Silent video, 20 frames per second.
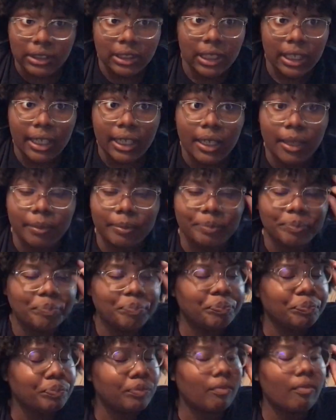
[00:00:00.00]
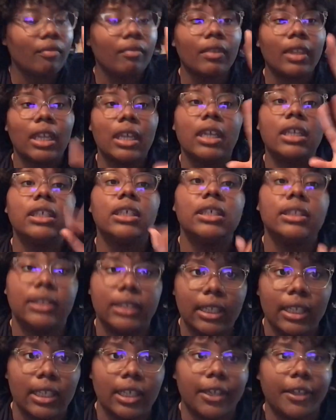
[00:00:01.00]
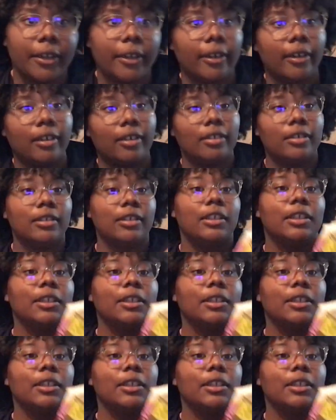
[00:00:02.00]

did. You did it, girl.